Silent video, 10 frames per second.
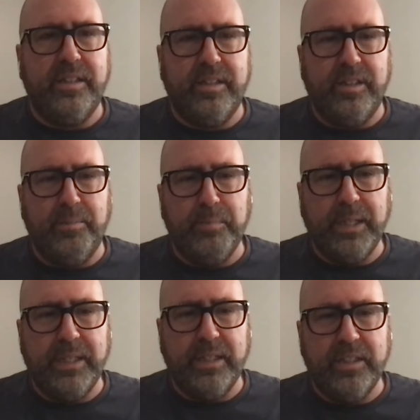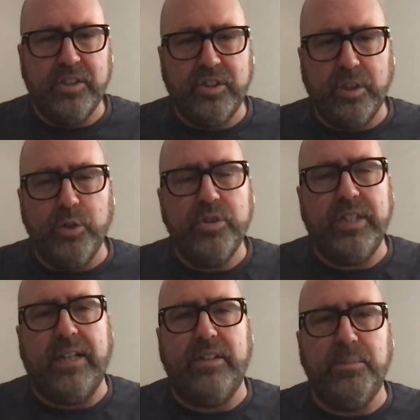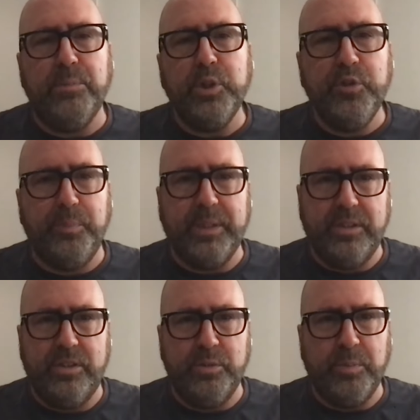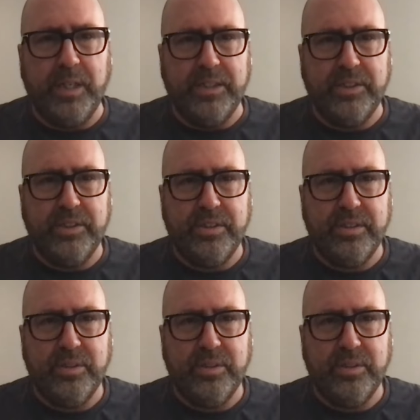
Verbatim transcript: the it, it slows down the movement too much.